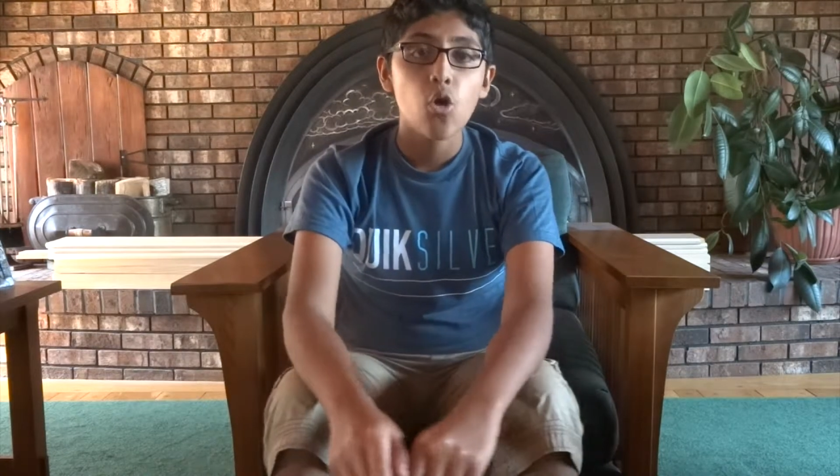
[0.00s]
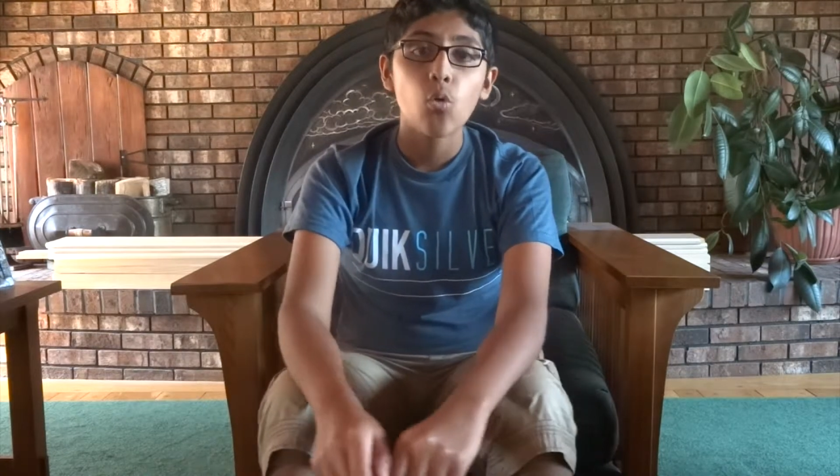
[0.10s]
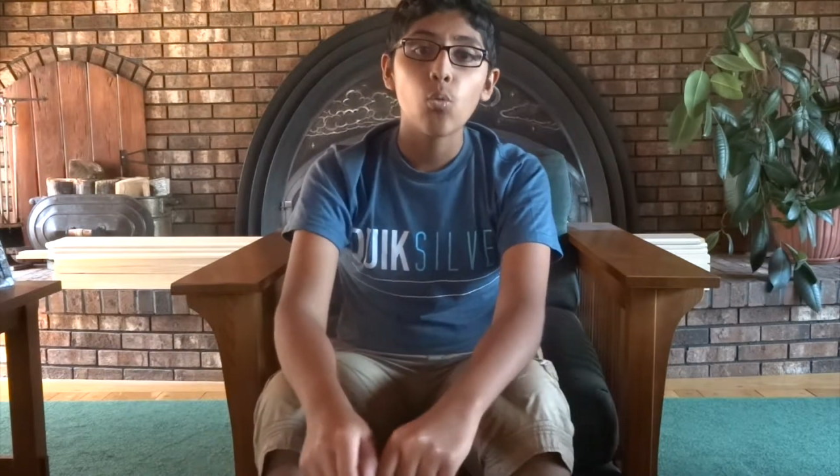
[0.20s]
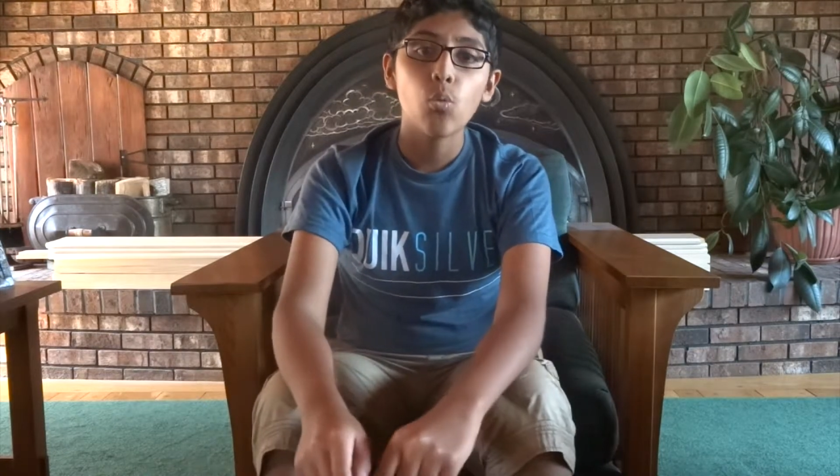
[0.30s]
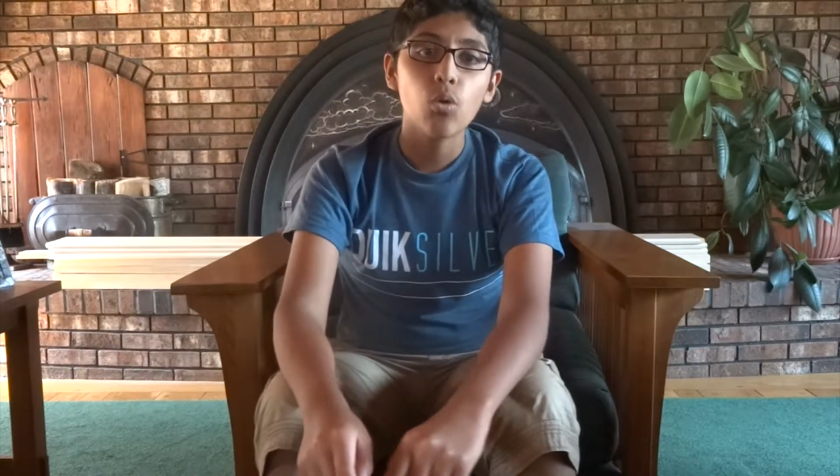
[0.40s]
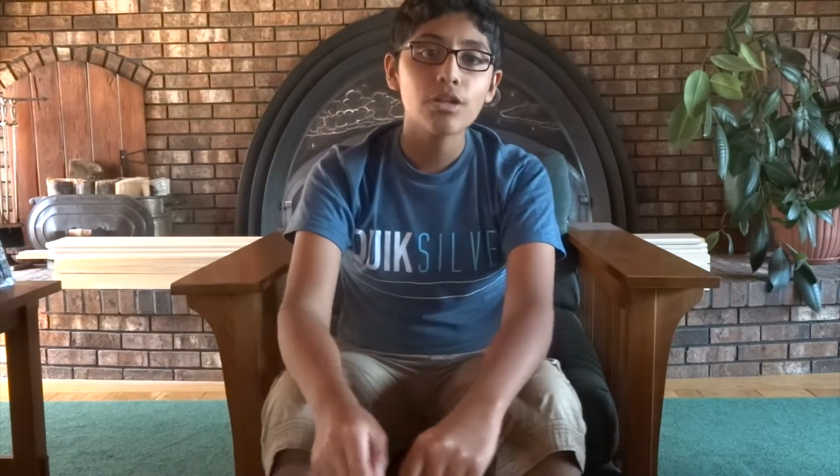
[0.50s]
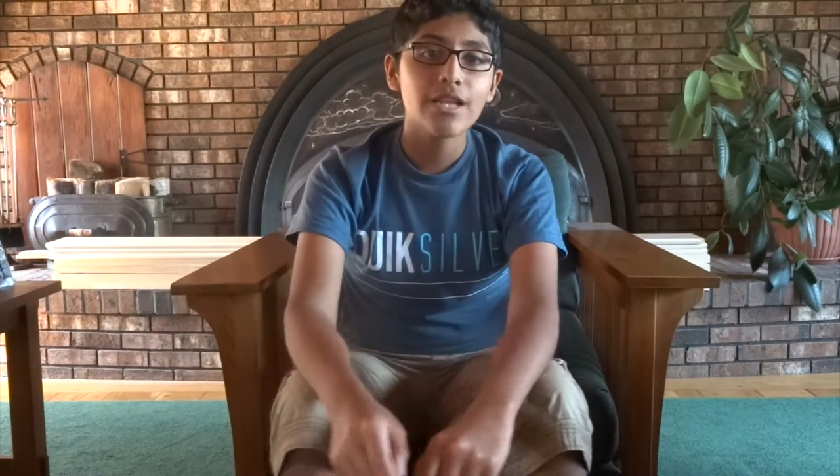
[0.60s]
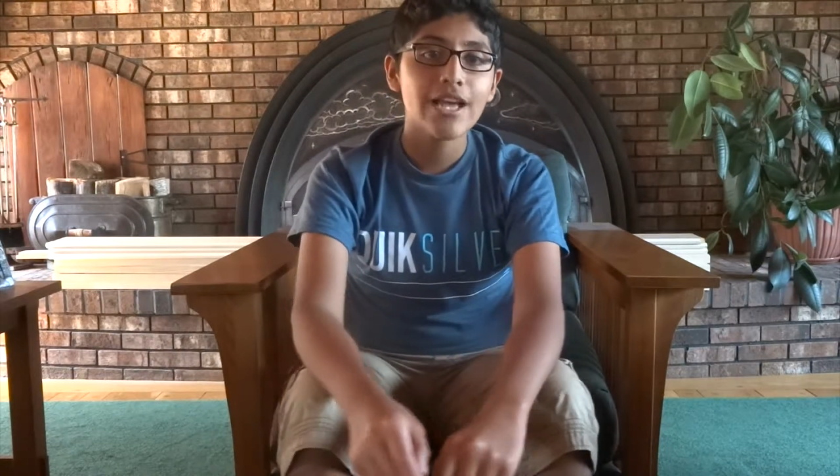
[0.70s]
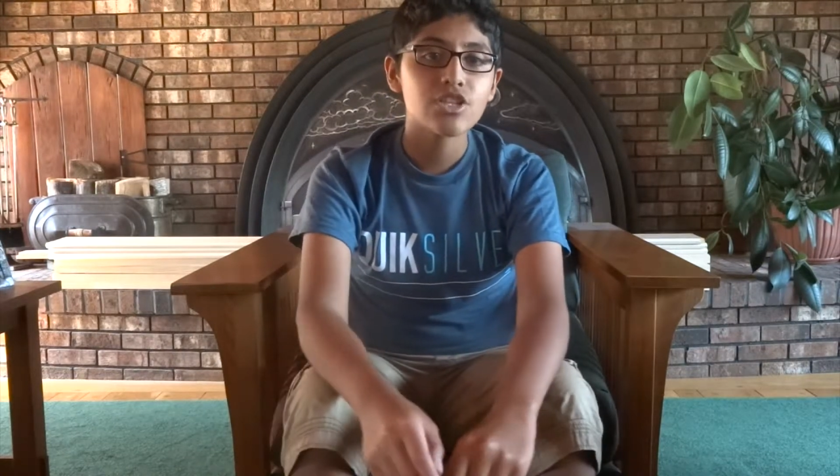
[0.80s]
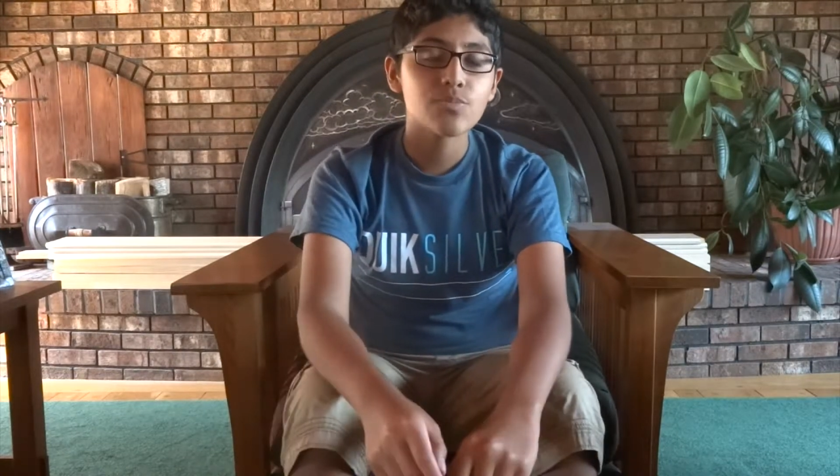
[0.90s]
What
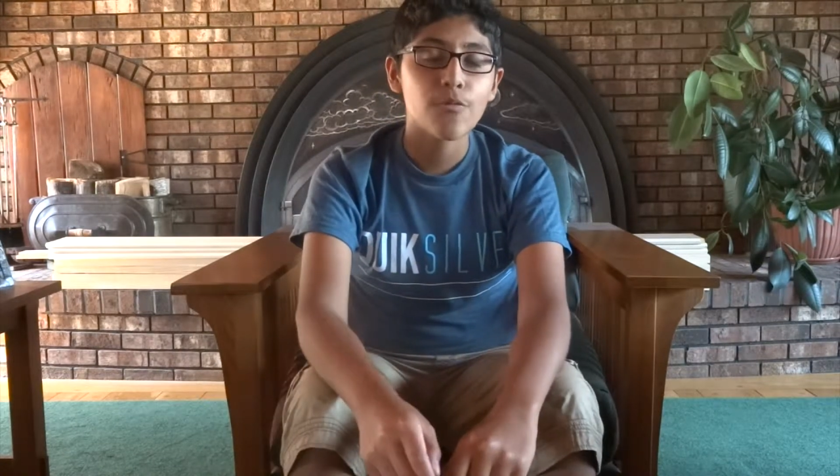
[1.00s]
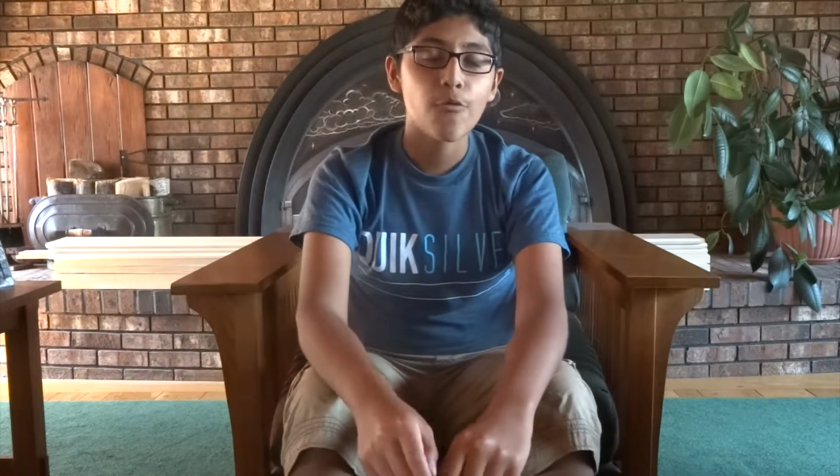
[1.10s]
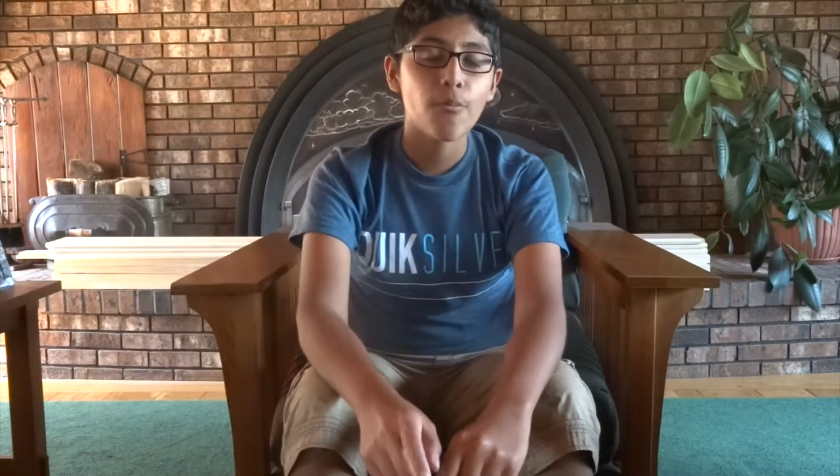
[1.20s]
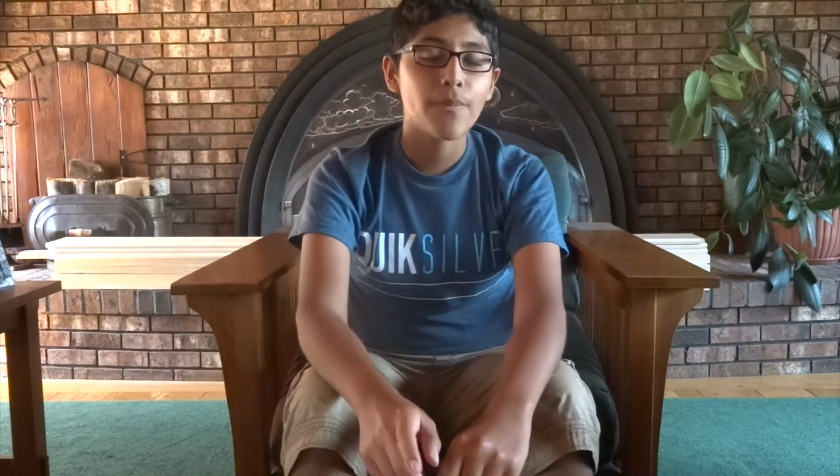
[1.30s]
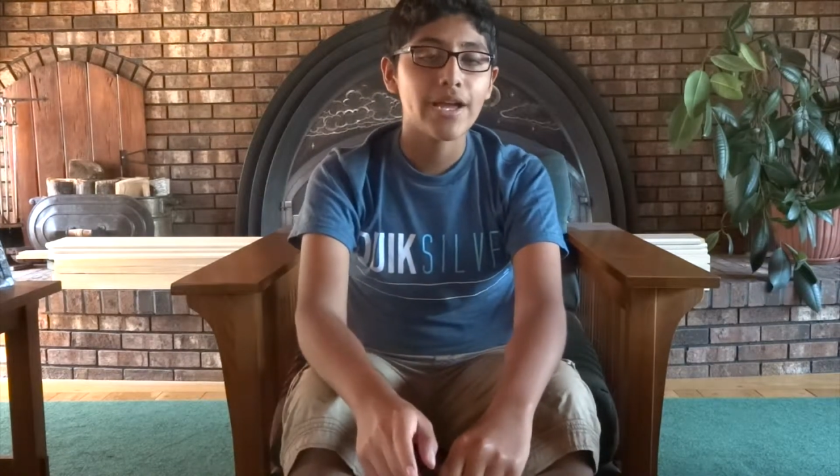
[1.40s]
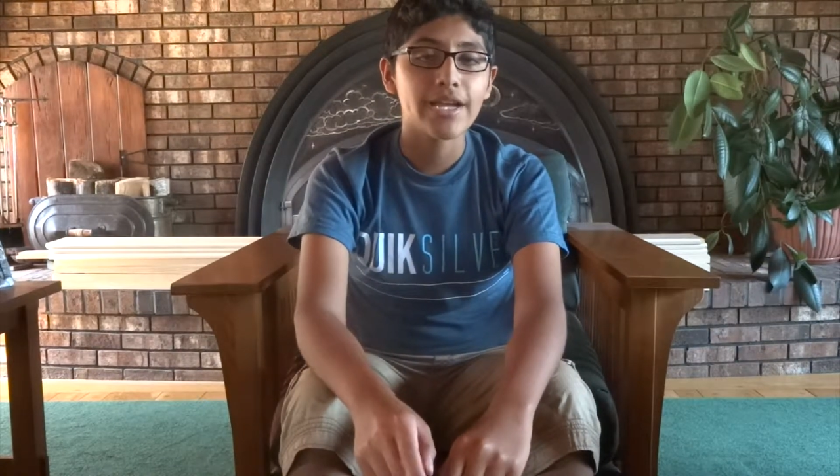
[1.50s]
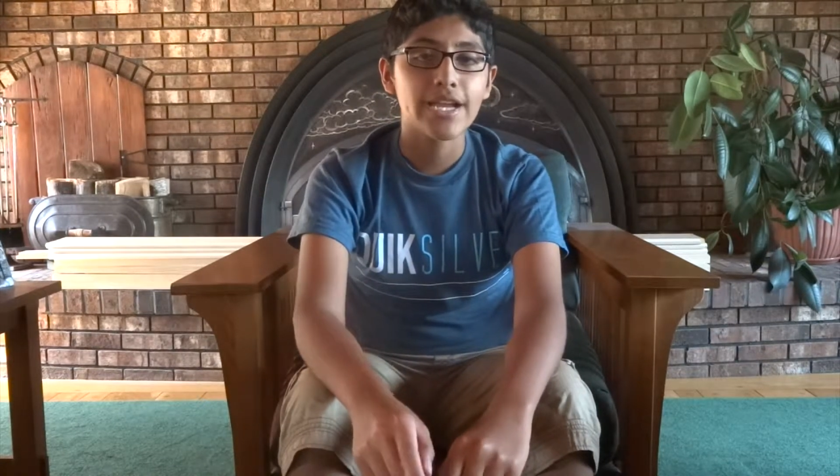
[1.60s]
actions performed by a